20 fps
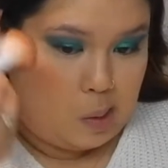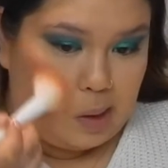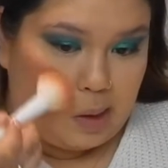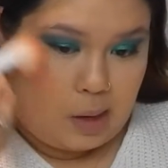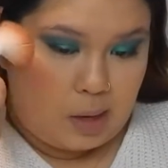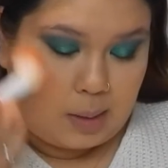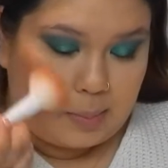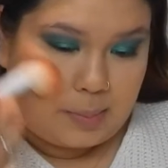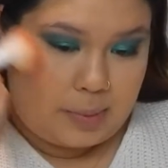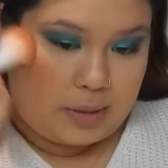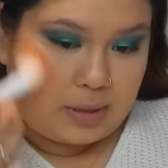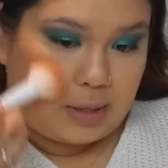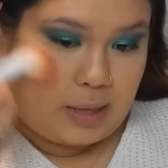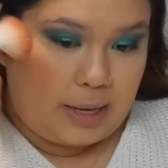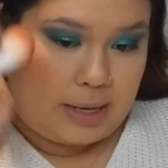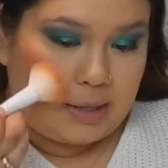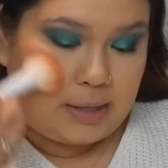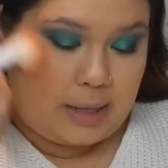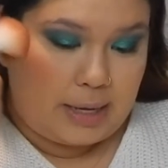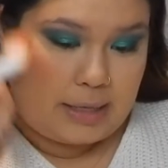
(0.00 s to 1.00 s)

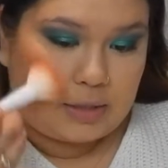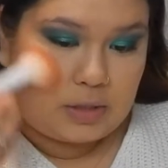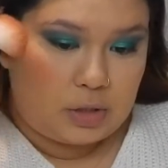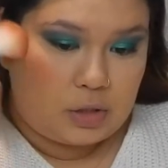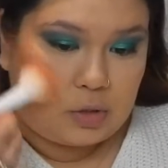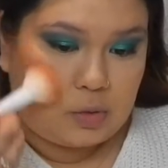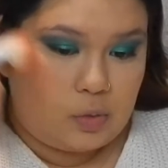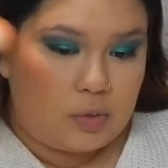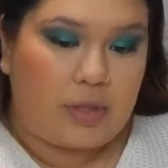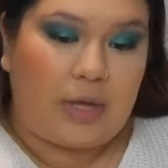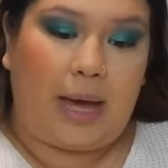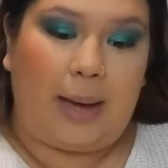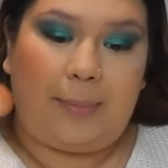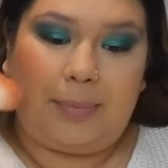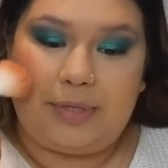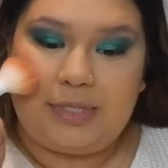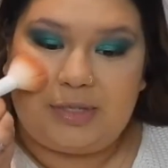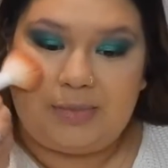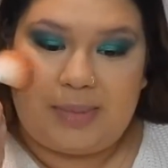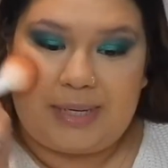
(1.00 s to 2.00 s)
apply that to the
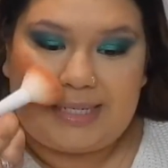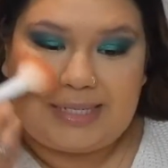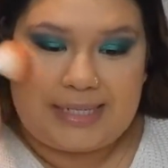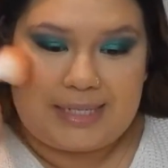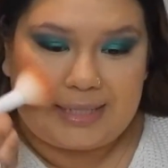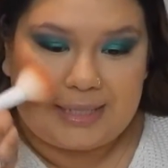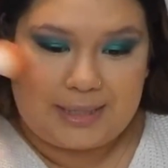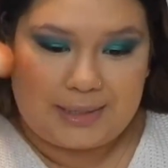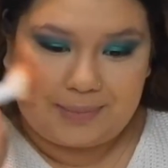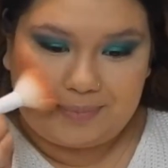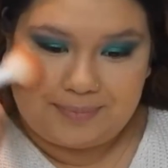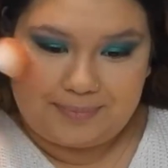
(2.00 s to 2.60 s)
apples of my cheeks.